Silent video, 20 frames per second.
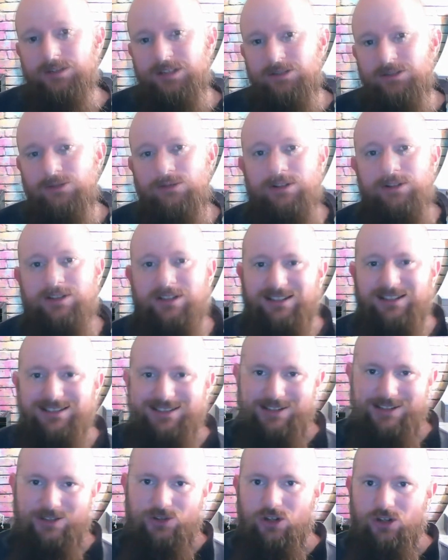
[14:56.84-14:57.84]
interesting
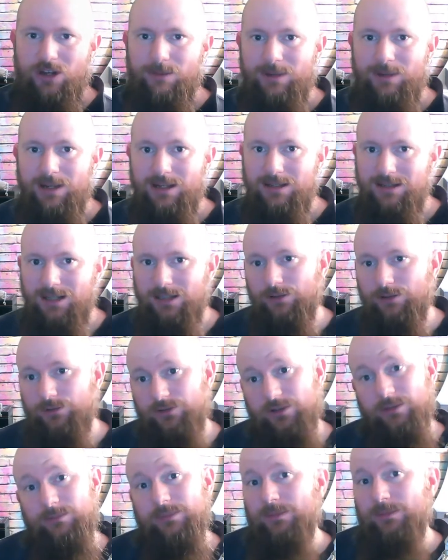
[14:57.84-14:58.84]
as this ship is, I know
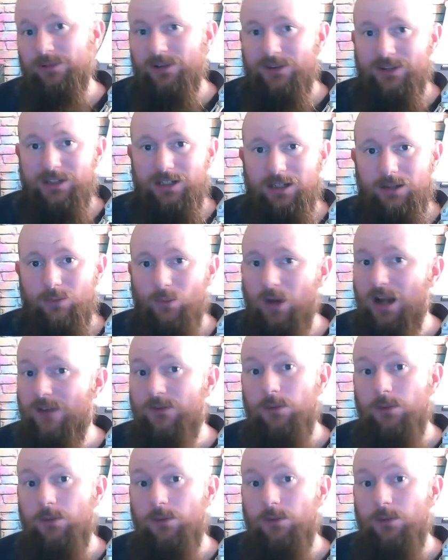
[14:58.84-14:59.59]
some people are thinking, why have I